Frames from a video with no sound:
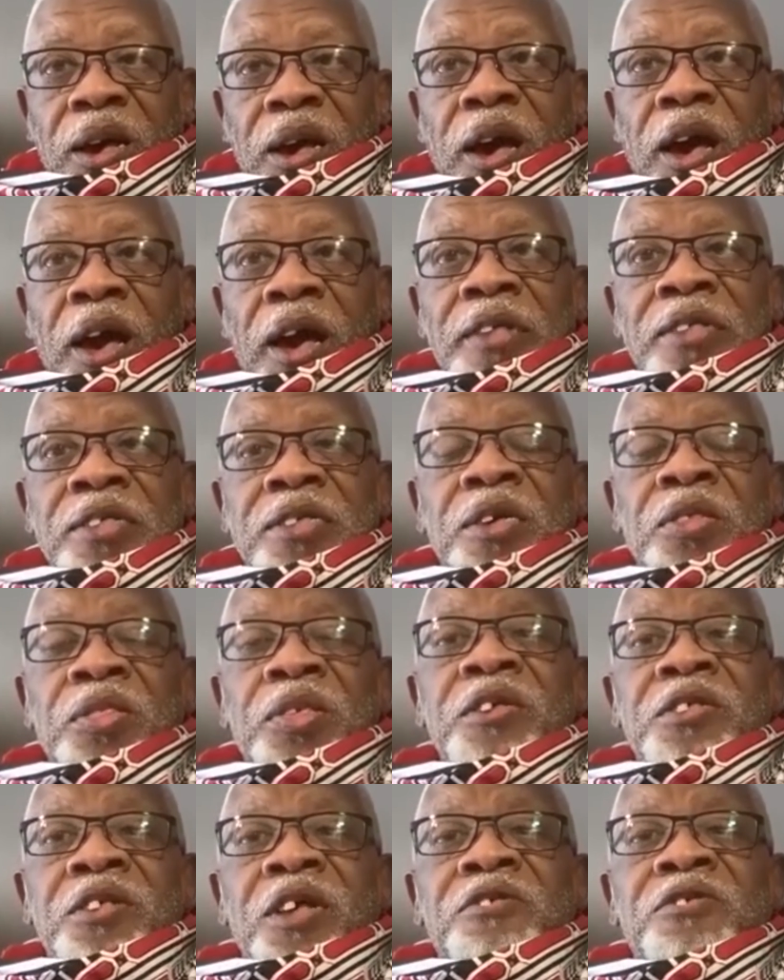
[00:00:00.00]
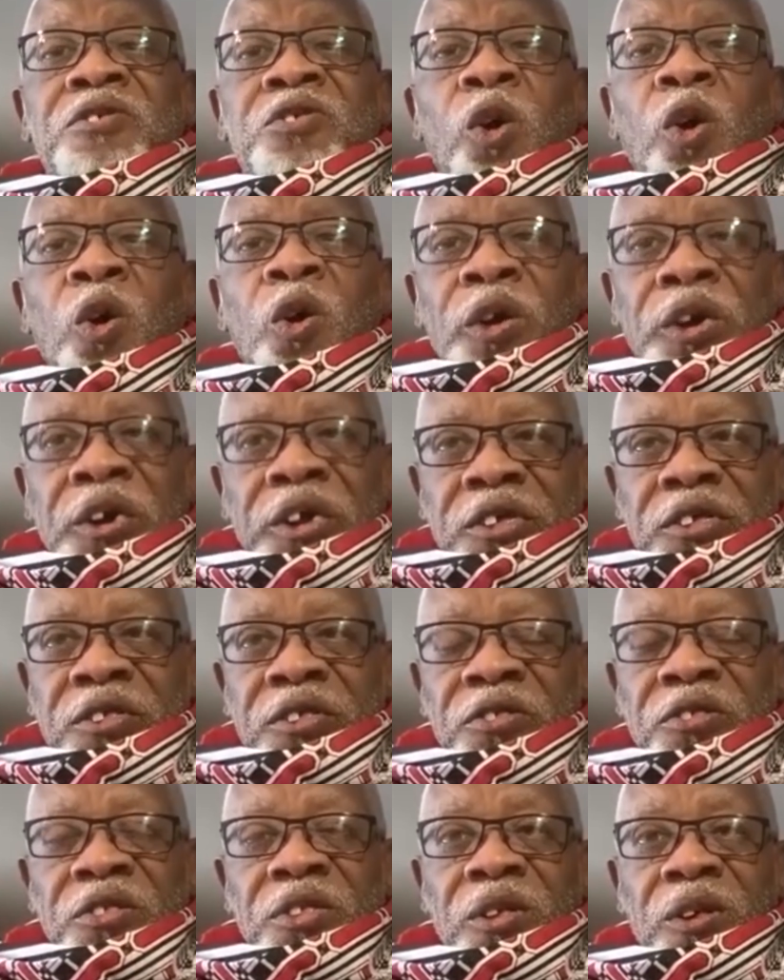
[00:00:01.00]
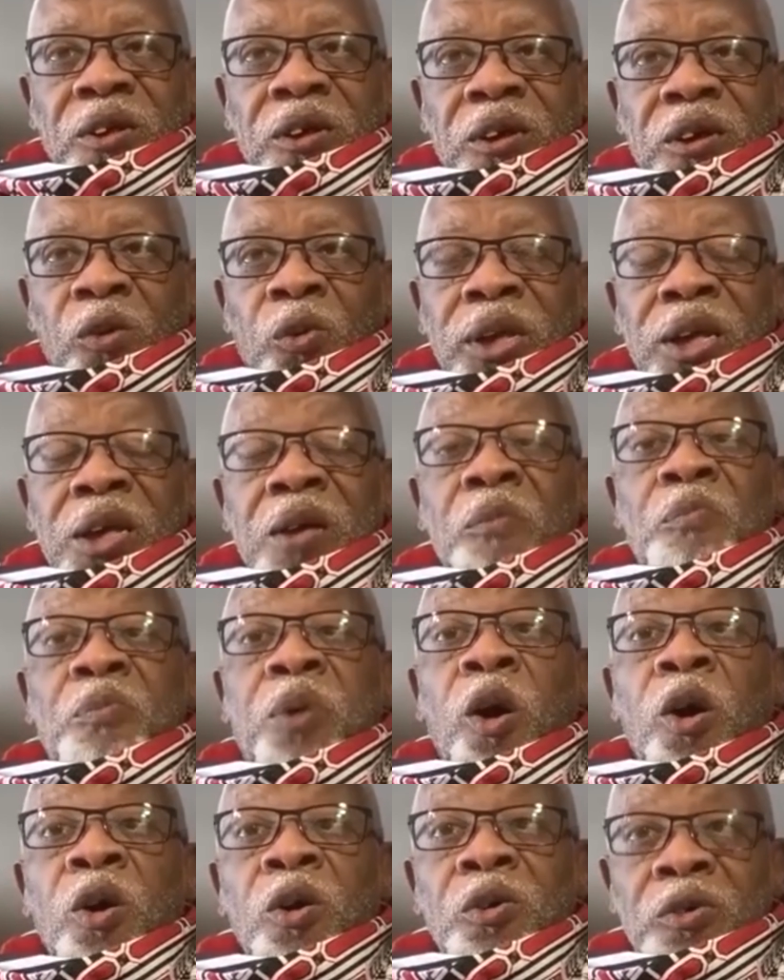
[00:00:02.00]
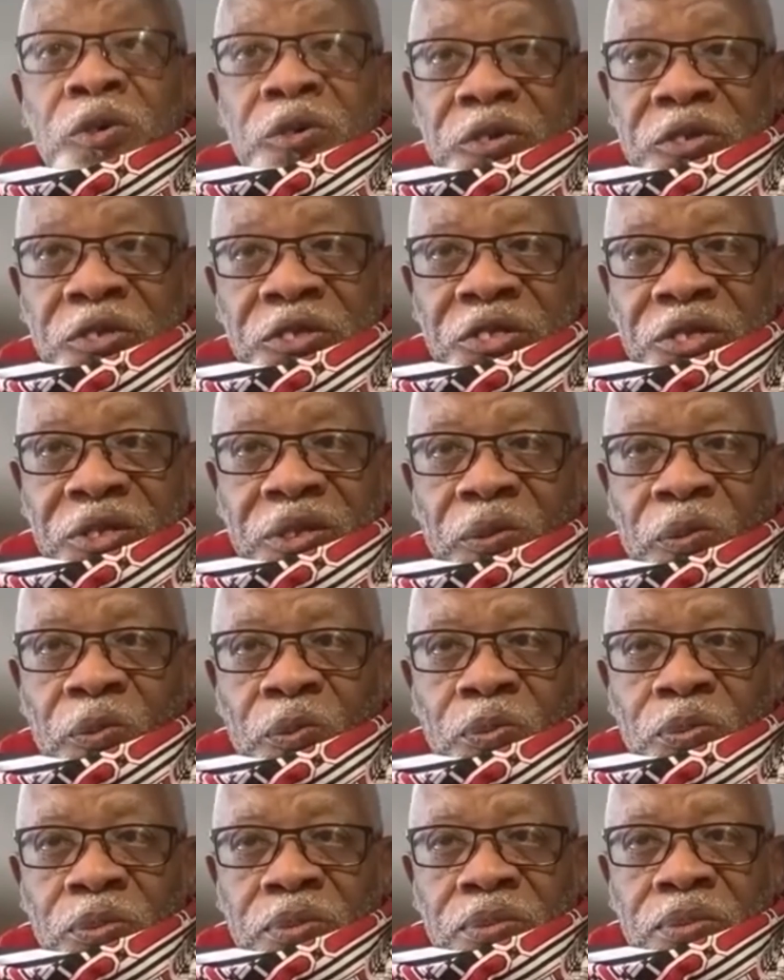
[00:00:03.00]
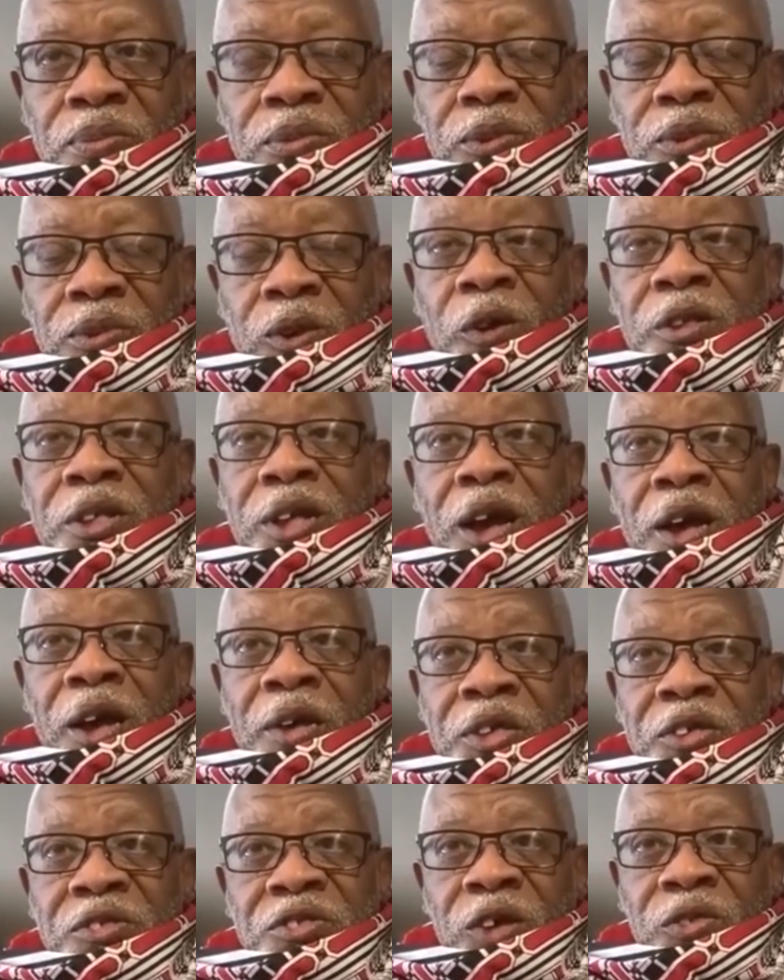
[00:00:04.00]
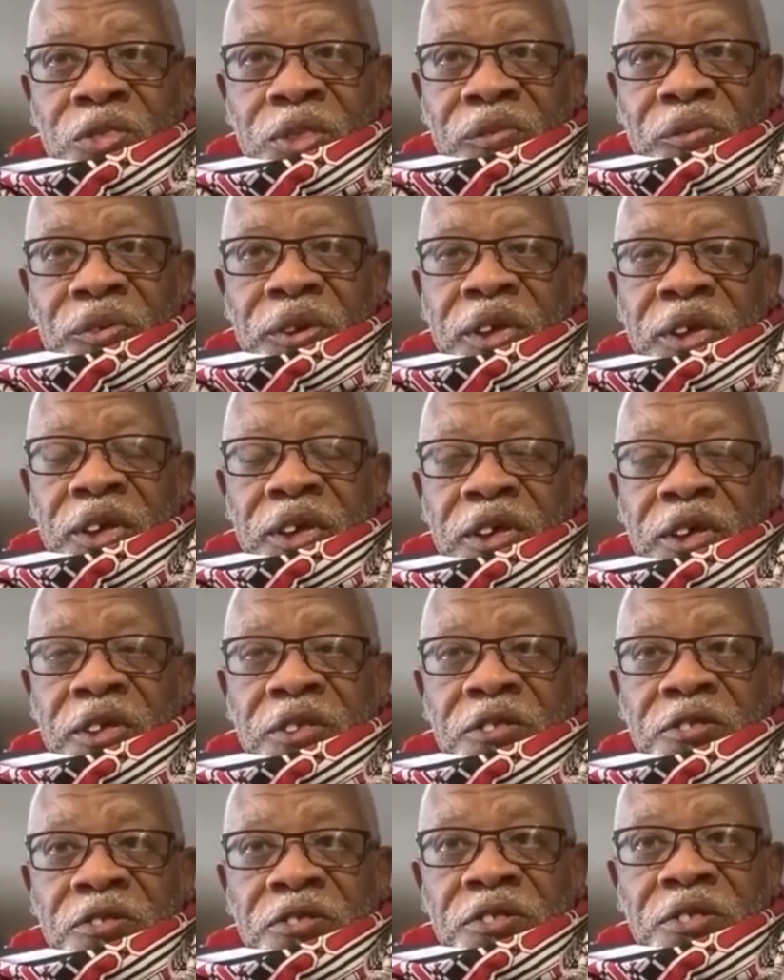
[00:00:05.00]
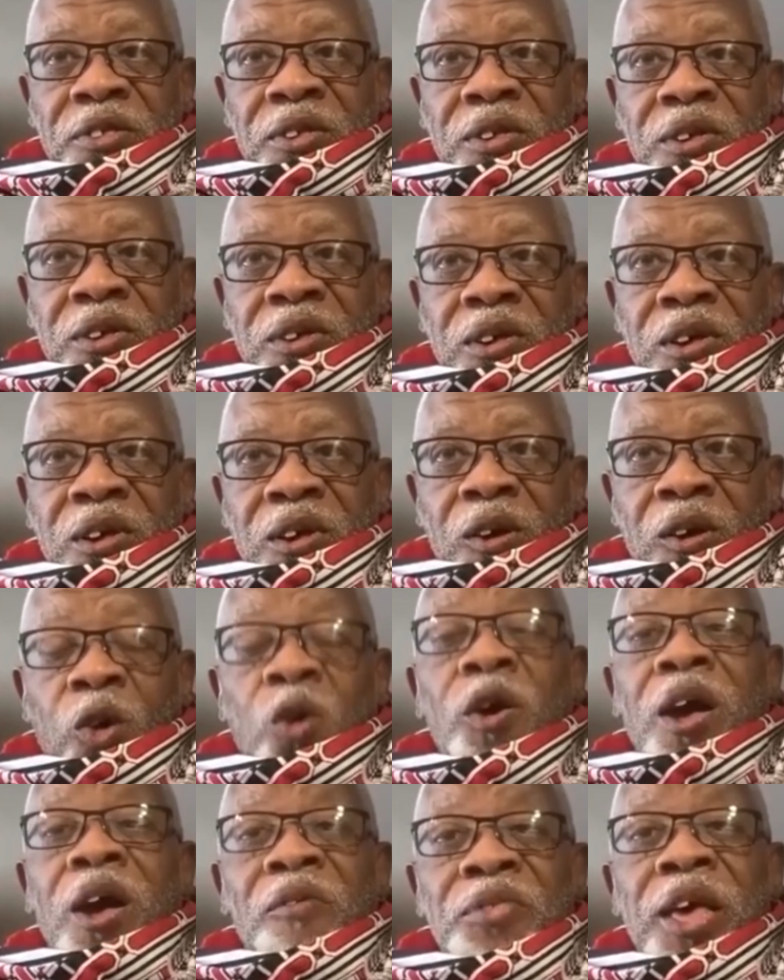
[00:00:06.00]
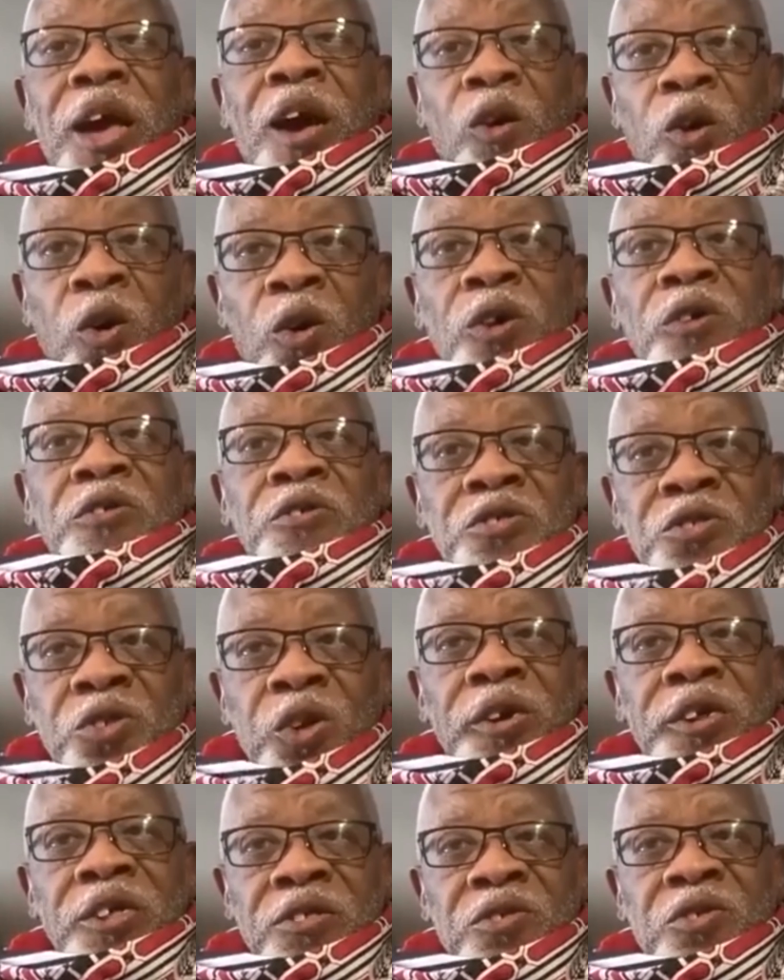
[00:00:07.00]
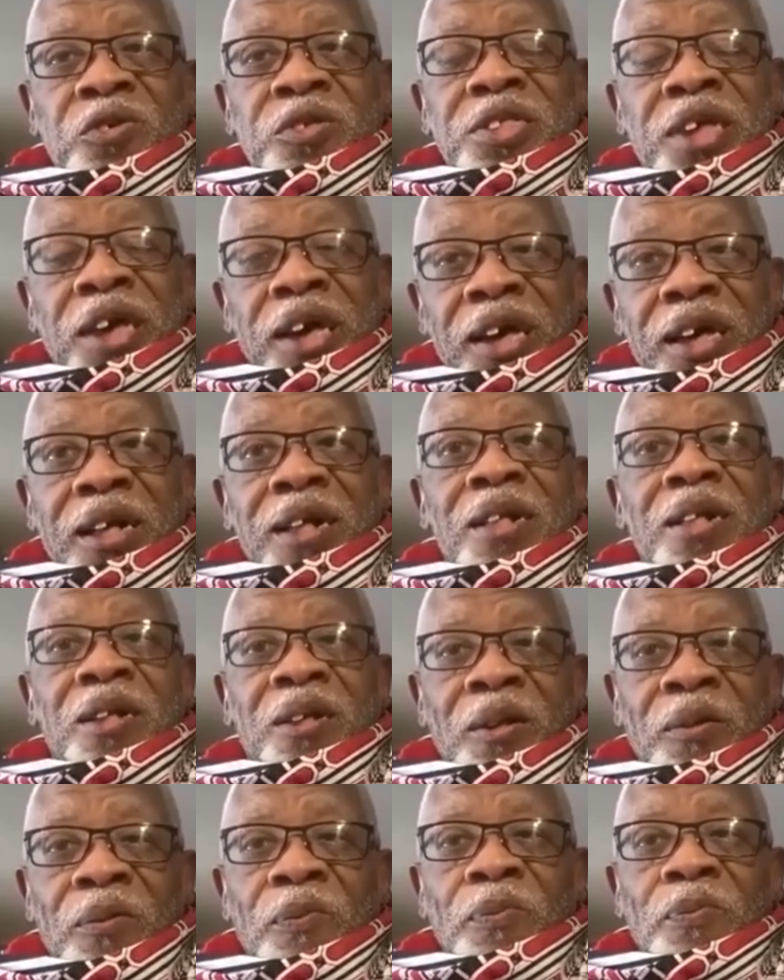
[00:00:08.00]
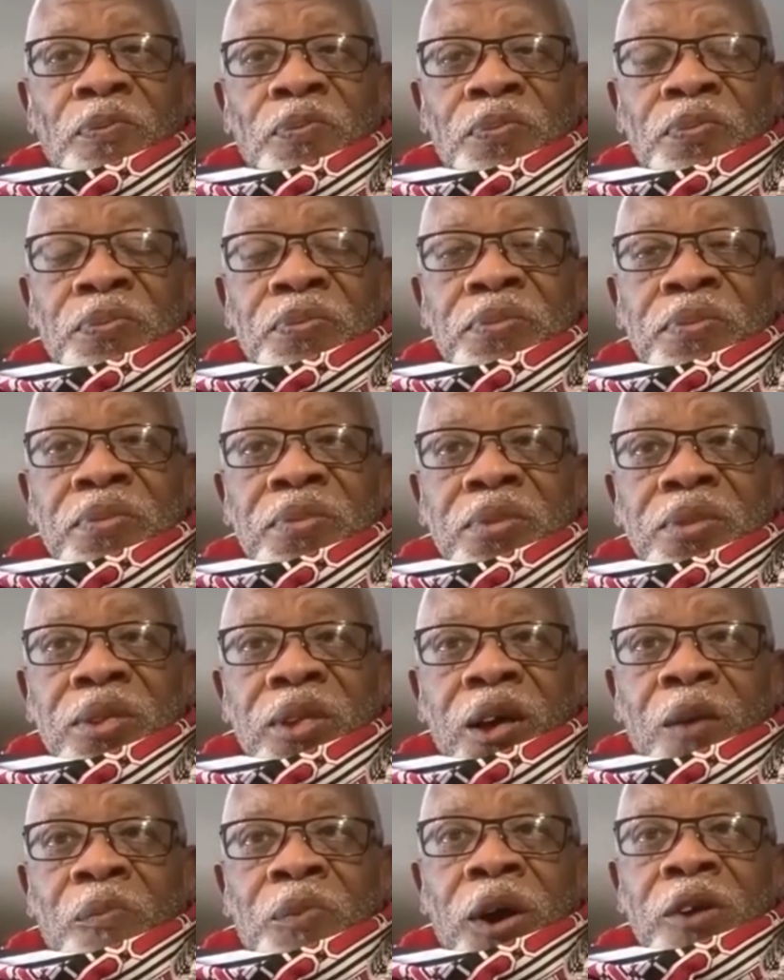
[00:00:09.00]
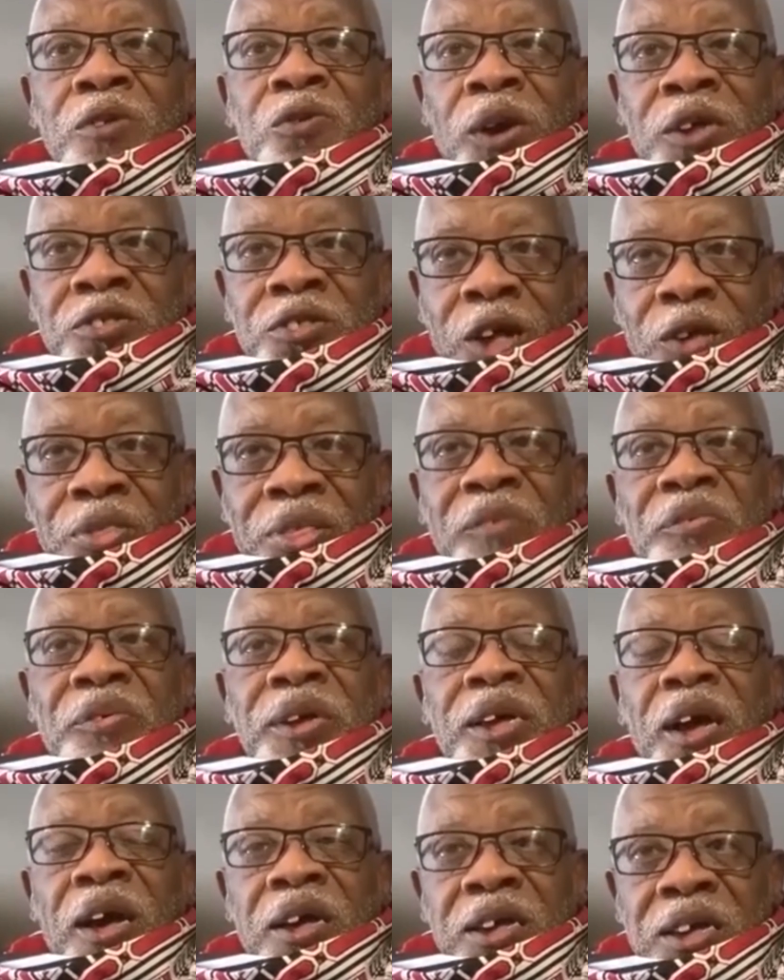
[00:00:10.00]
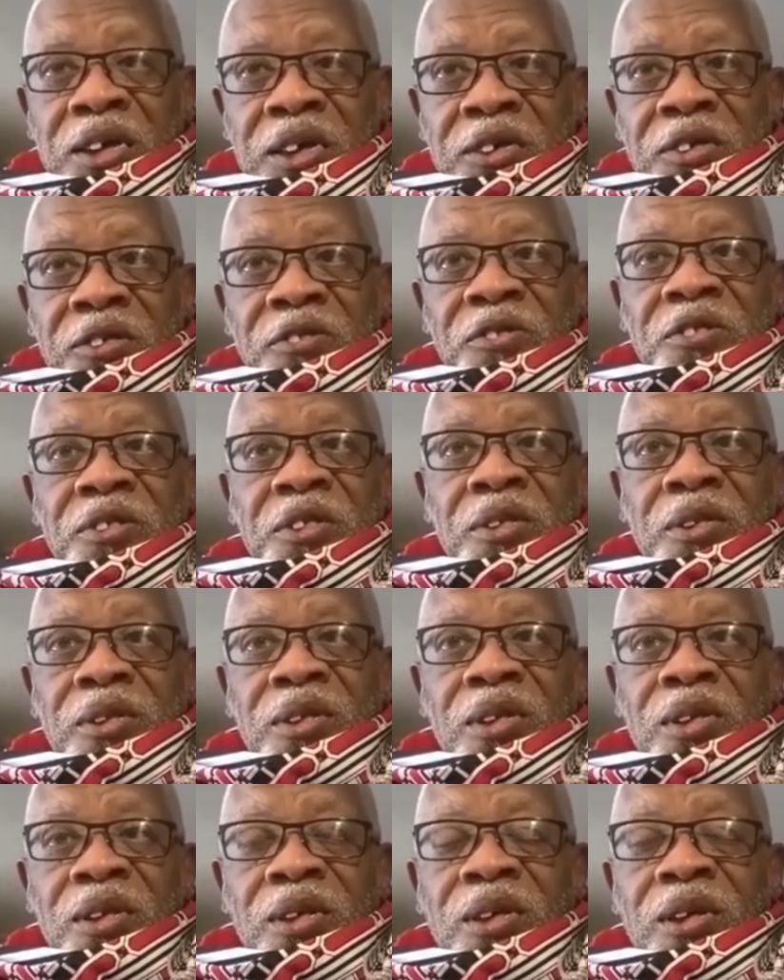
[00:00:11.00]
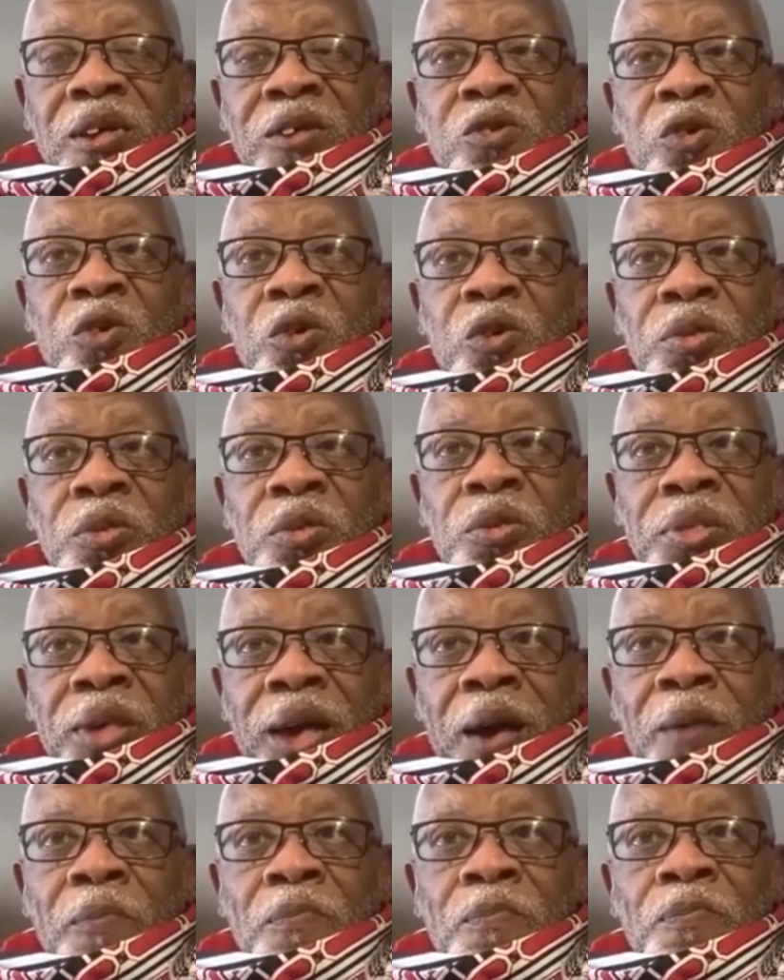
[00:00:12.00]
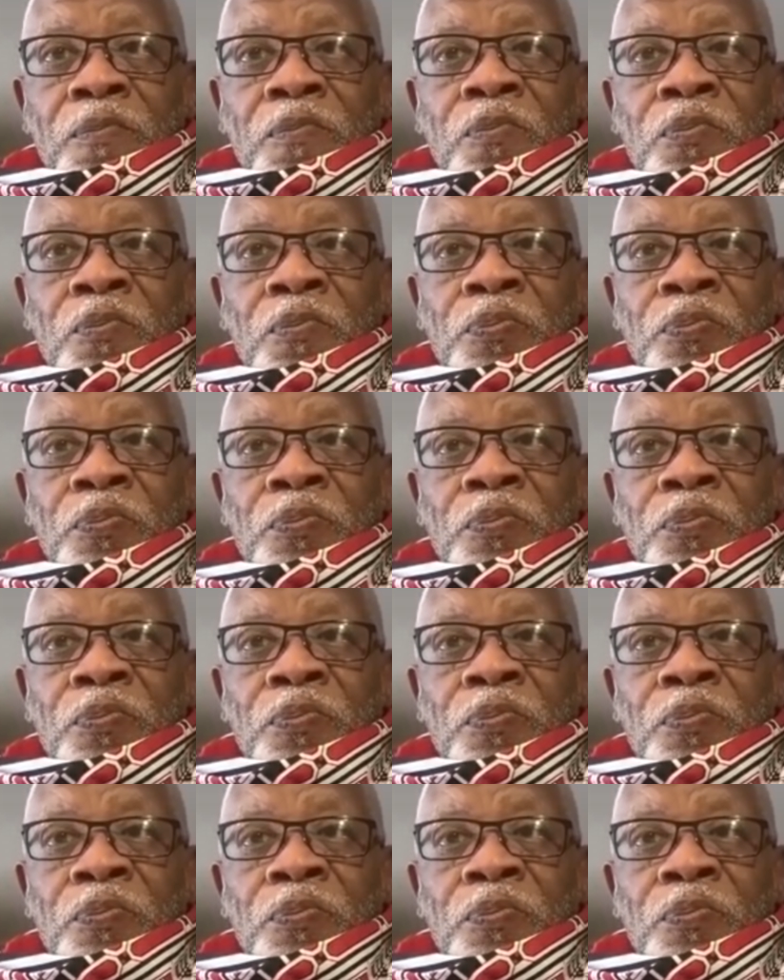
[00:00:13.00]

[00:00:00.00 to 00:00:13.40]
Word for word: And these are stories we impose on other South Africans who have their own stories to tell about what South Africa is to them